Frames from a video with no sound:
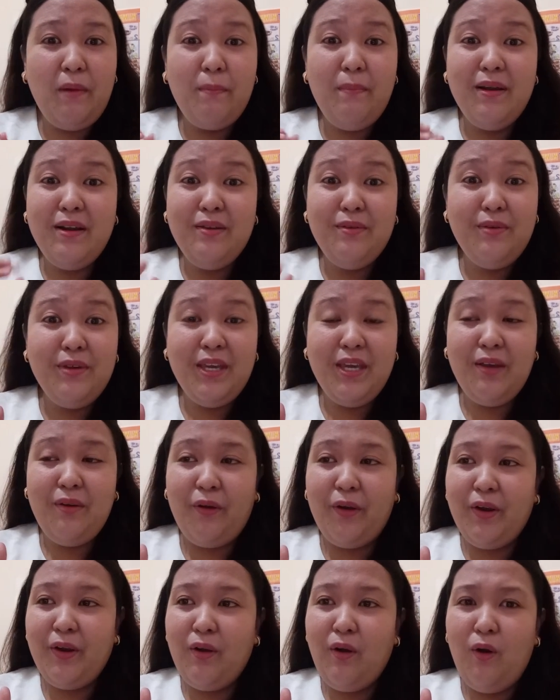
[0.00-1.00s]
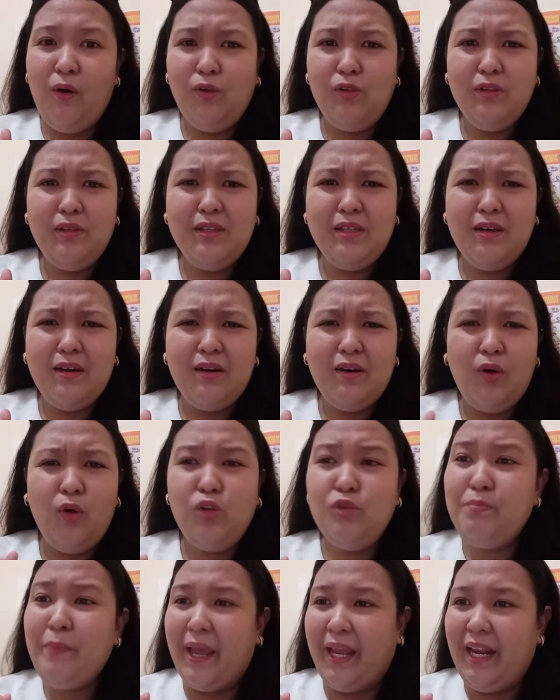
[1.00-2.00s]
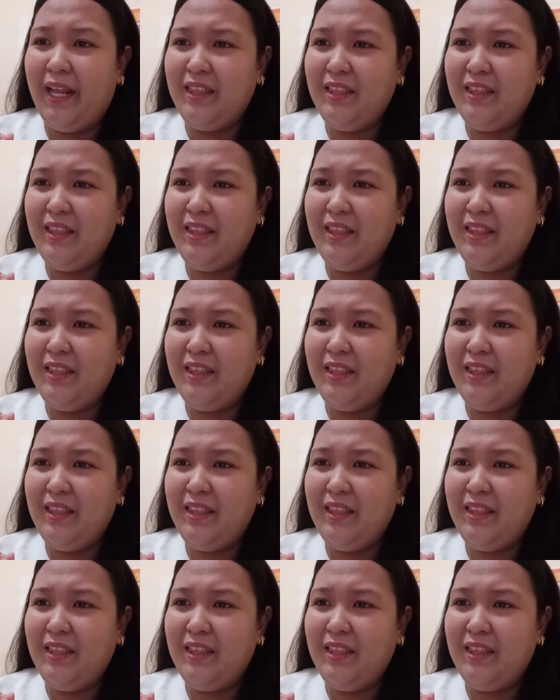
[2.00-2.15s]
Babanuki or old old maid.